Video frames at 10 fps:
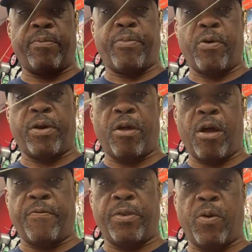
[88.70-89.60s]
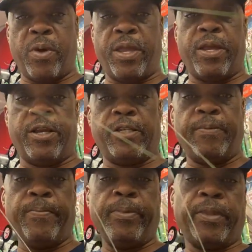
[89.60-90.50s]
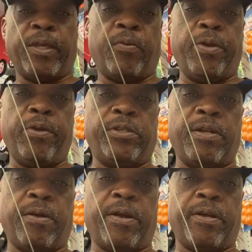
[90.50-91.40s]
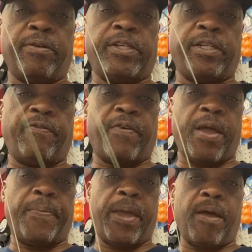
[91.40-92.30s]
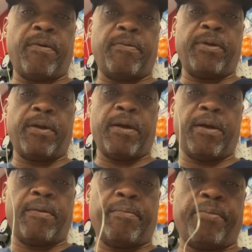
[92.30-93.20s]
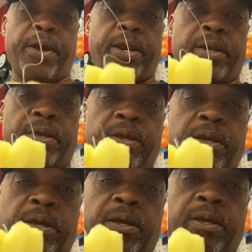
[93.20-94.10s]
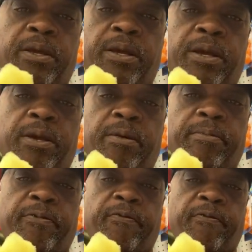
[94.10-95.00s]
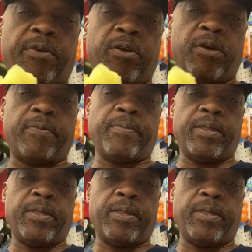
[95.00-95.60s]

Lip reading: broken off in the weeds, we're using a 65-pound braided hook.